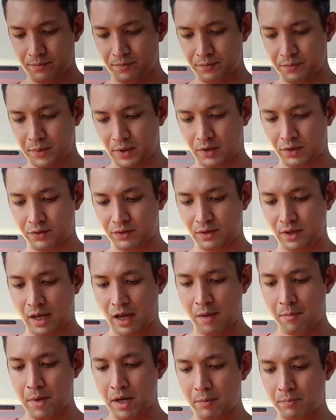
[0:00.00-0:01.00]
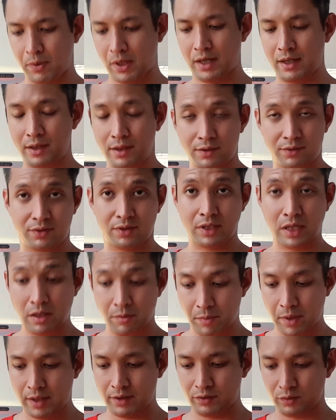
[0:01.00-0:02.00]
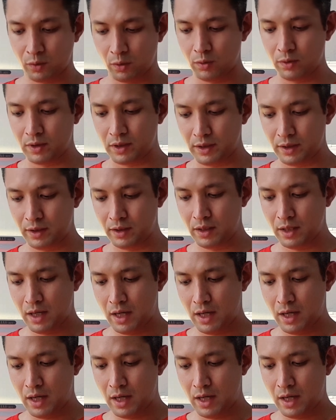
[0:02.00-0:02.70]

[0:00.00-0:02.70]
because the magpie eats termites only,